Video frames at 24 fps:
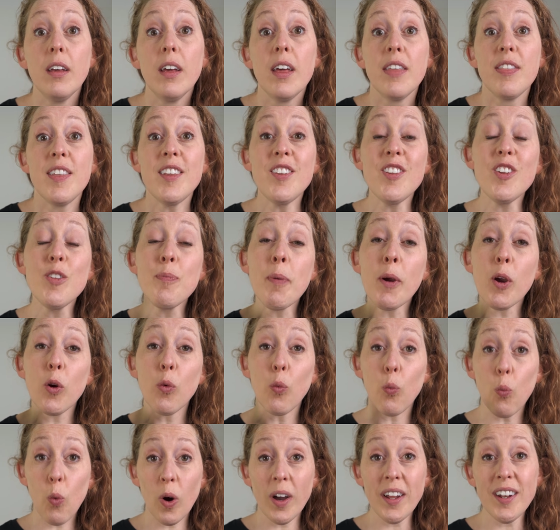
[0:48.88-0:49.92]
This is part
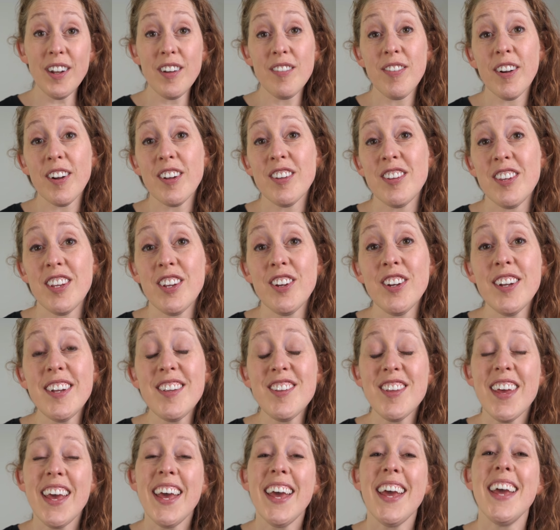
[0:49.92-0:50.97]
one of our
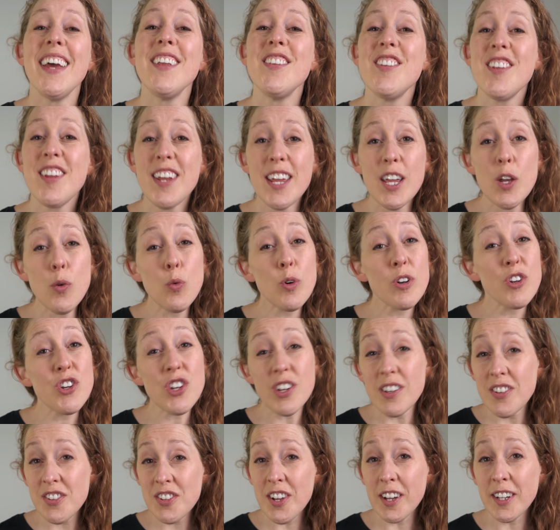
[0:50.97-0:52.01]
series, and today we're
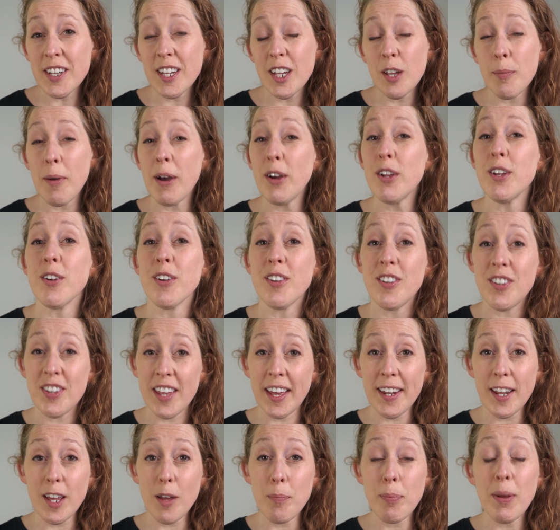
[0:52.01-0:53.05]
just talking about your
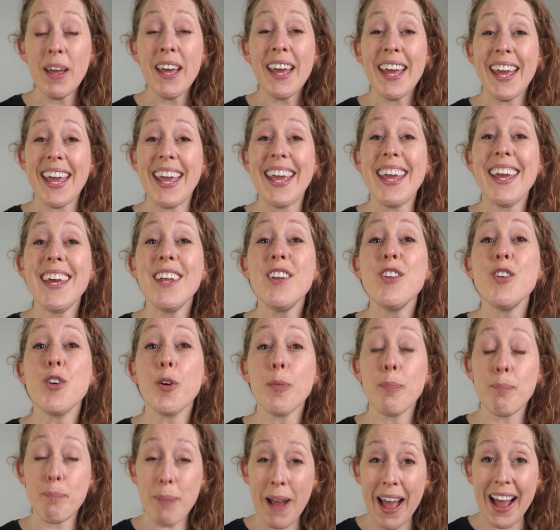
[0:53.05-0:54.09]
setup and your
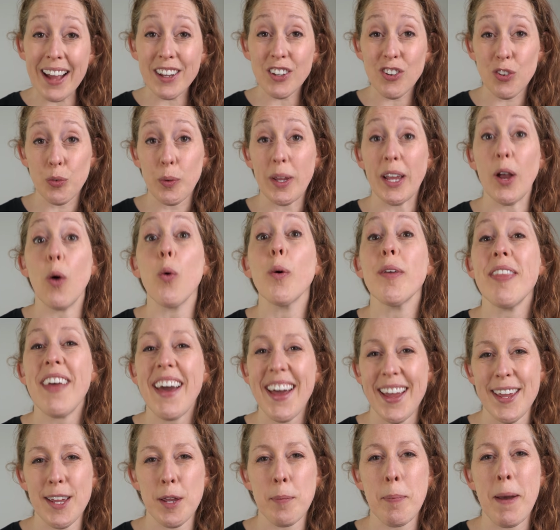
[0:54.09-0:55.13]
backswing or the
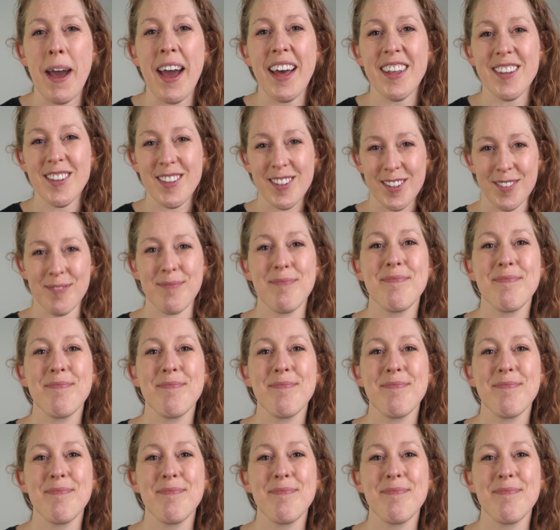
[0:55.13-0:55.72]
hike pass.